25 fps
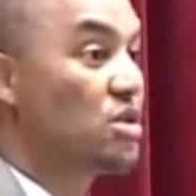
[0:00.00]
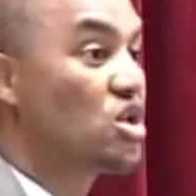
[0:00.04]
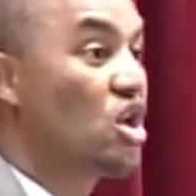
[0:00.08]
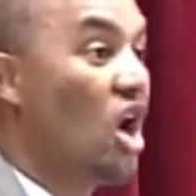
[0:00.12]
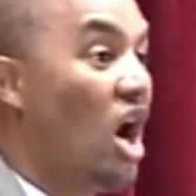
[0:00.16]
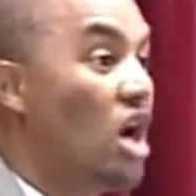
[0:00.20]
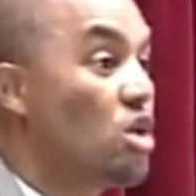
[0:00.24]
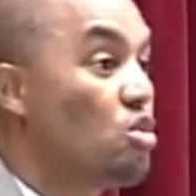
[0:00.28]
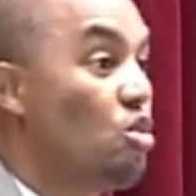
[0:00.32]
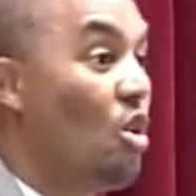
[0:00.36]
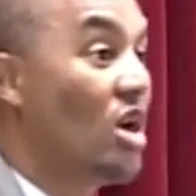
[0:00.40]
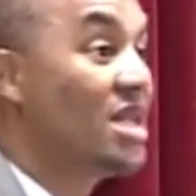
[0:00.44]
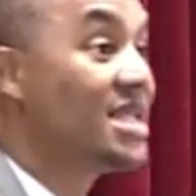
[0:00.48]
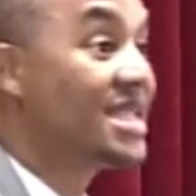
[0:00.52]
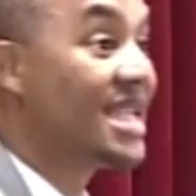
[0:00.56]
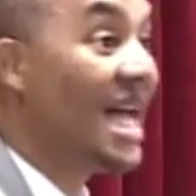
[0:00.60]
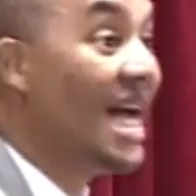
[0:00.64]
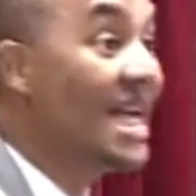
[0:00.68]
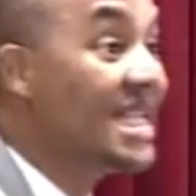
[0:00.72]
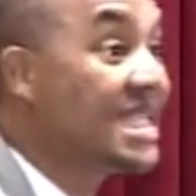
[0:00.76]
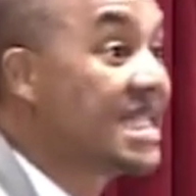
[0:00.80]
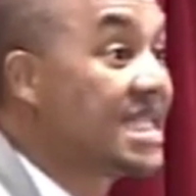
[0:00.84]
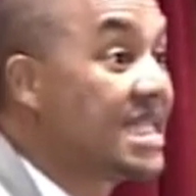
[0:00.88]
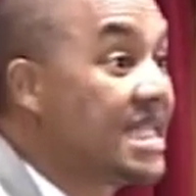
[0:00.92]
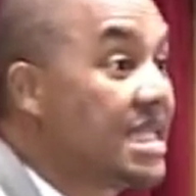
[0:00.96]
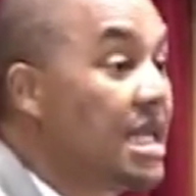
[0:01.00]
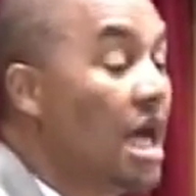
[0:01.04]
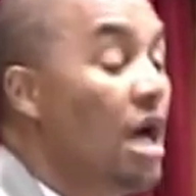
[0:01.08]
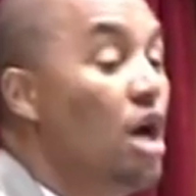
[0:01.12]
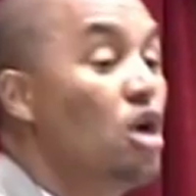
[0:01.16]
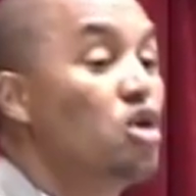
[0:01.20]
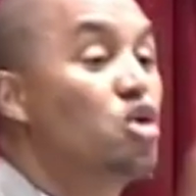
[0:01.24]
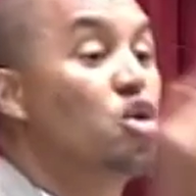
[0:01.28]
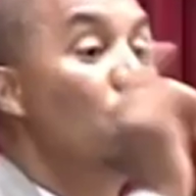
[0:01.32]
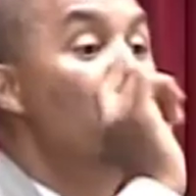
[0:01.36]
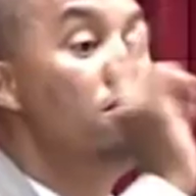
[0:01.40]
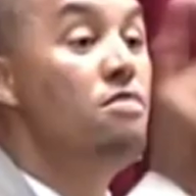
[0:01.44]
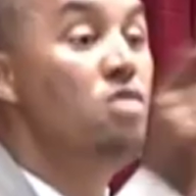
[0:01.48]
God wants us
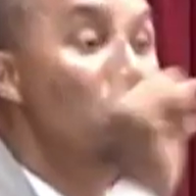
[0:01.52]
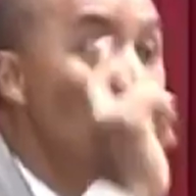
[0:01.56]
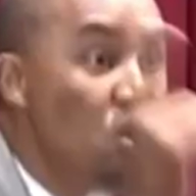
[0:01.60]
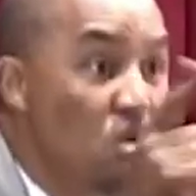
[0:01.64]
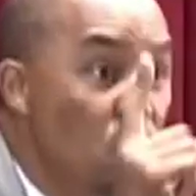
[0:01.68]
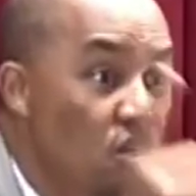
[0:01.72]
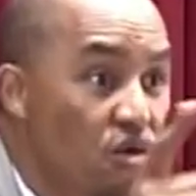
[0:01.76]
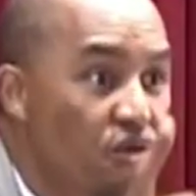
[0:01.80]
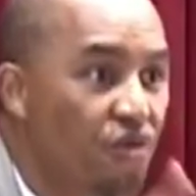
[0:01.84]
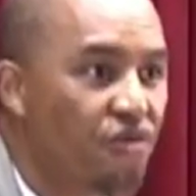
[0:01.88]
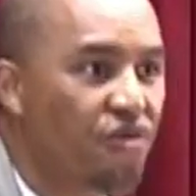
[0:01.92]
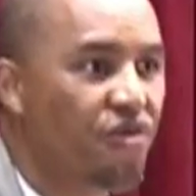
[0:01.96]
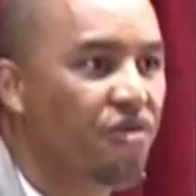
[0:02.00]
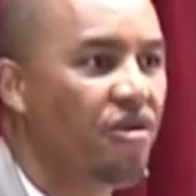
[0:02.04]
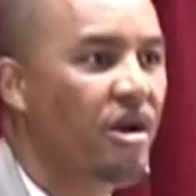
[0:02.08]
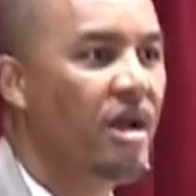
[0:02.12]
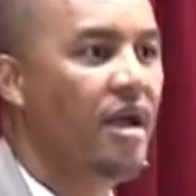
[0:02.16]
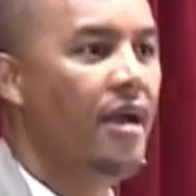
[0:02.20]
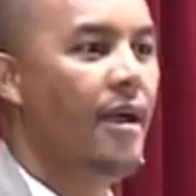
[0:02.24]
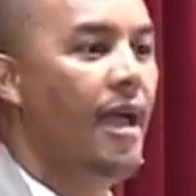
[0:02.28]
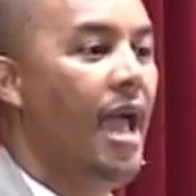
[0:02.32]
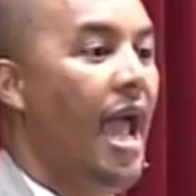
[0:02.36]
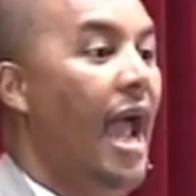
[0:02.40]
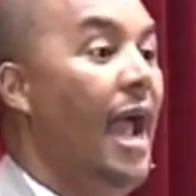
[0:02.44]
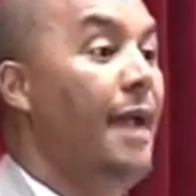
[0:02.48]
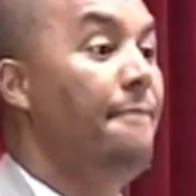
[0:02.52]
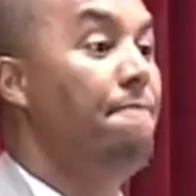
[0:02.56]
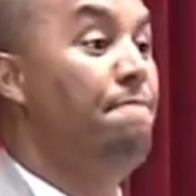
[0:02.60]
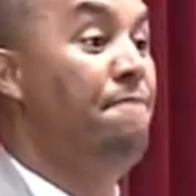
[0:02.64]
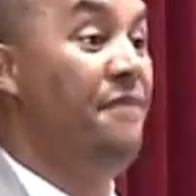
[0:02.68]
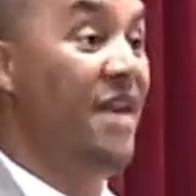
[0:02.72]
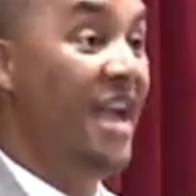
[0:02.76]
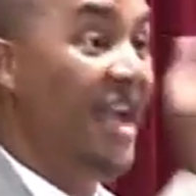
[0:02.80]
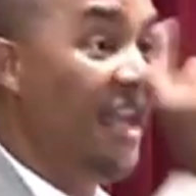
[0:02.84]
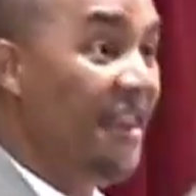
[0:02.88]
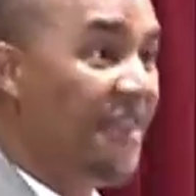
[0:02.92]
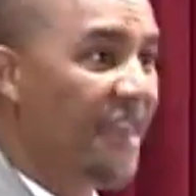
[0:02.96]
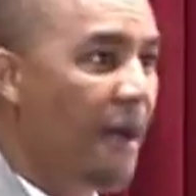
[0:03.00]
to move and
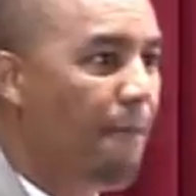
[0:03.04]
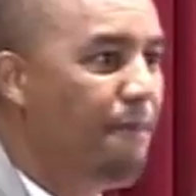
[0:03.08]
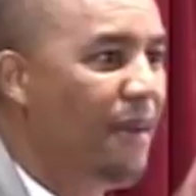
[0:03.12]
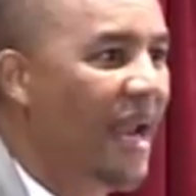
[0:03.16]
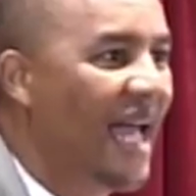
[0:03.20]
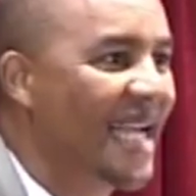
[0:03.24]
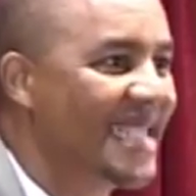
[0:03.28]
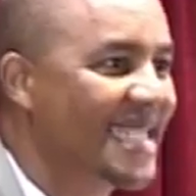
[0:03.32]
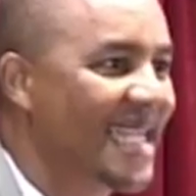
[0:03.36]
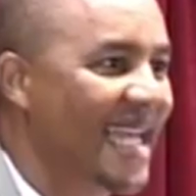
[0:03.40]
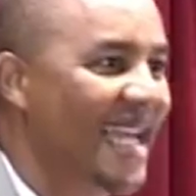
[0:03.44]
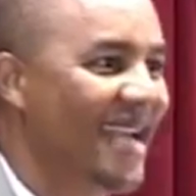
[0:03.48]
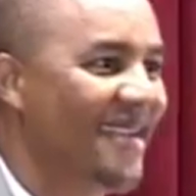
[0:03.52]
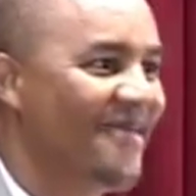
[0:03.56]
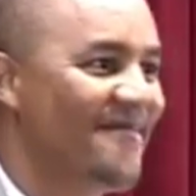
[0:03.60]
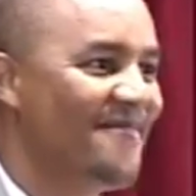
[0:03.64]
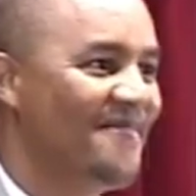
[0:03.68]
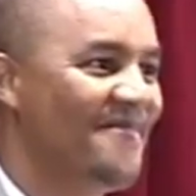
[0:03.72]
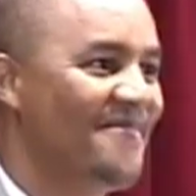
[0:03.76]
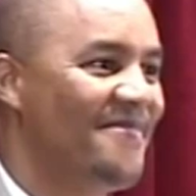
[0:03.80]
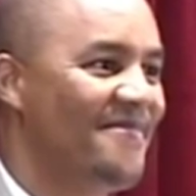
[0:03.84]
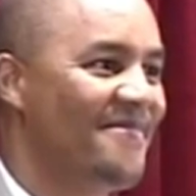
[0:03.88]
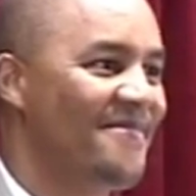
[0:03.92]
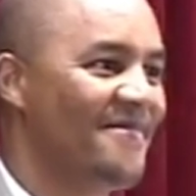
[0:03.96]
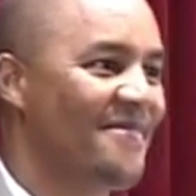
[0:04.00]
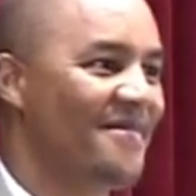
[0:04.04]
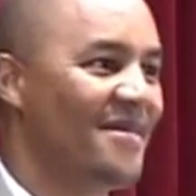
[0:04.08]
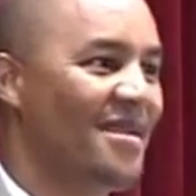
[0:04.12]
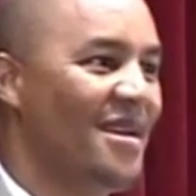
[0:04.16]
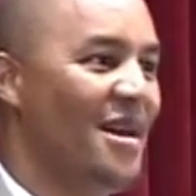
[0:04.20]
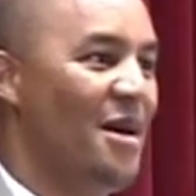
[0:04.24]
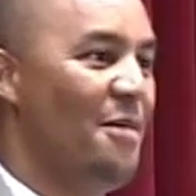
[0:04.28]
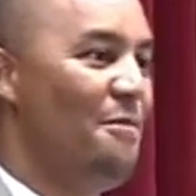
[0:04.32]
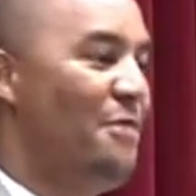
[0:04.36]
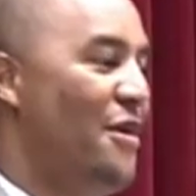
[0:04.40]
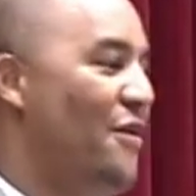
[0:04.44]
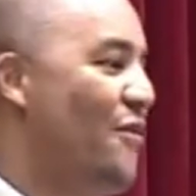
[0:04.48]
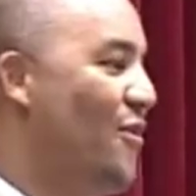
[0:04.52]
be the blessing
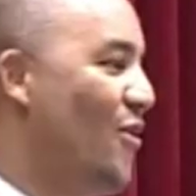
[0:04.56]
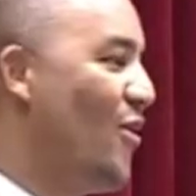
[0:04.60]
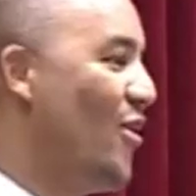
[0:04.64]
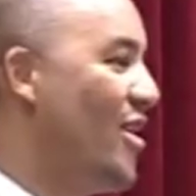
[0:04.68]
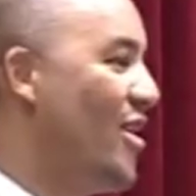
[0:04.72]
before